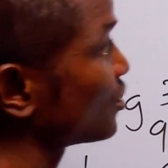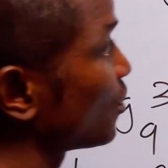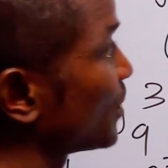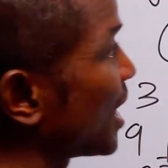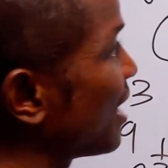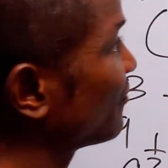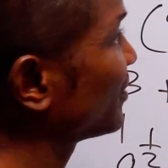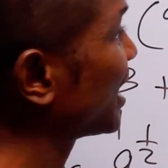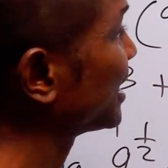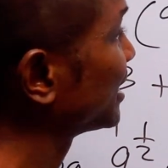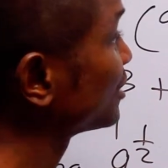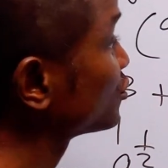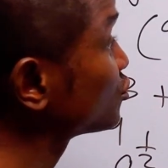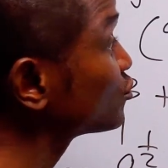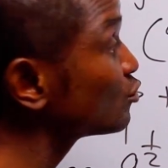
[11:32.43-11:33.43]
So we have
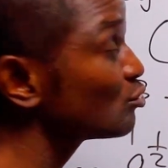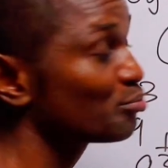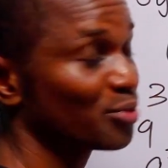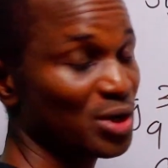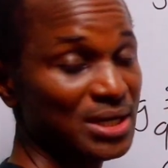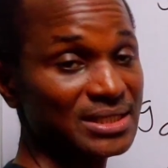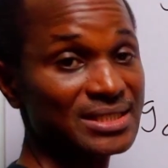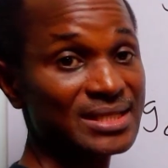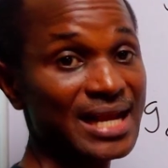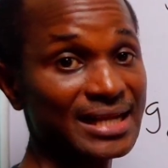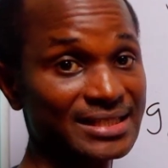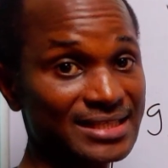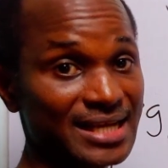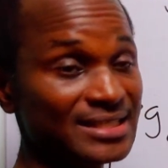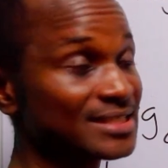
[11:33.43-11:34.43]
that the two points
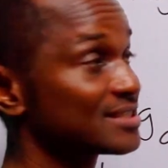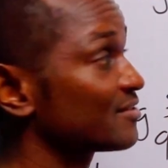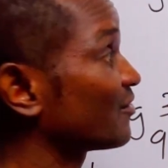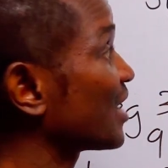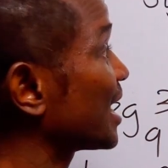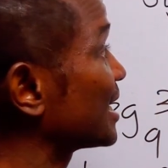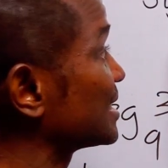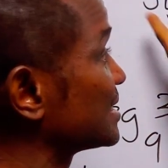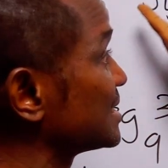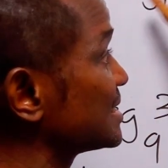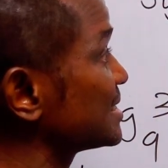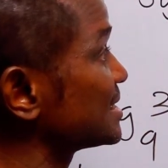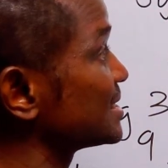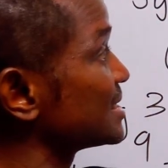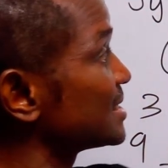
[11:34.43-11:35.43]
that satisfy
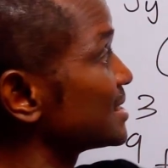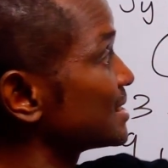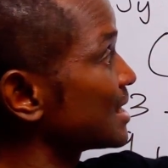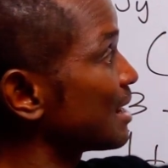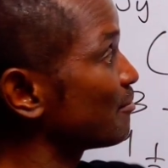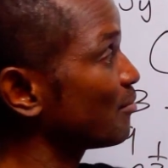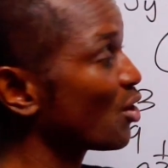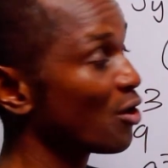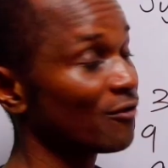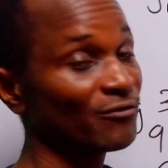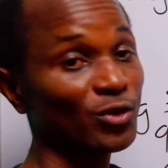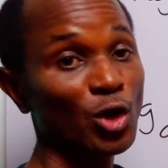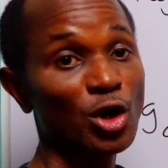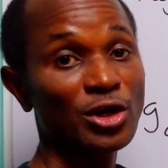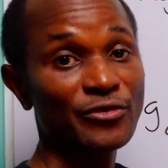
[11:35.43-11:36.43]
this system
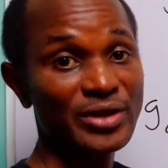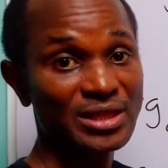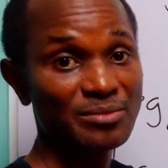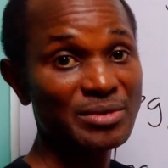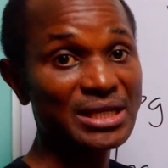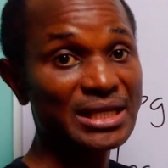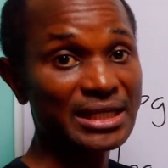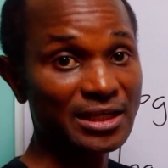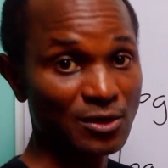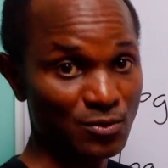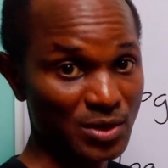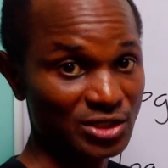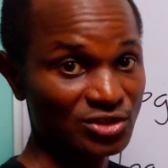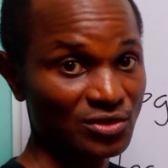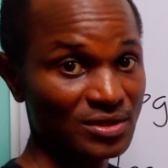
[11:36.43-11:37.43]
of logarithmic
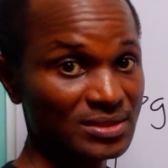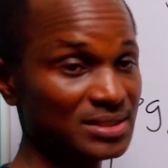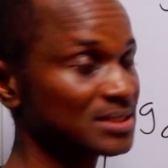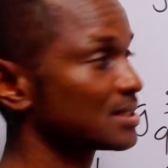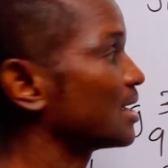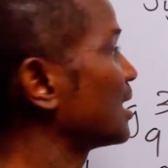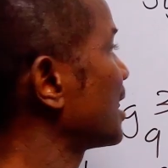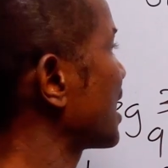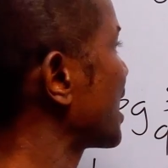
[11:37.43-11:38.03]
equations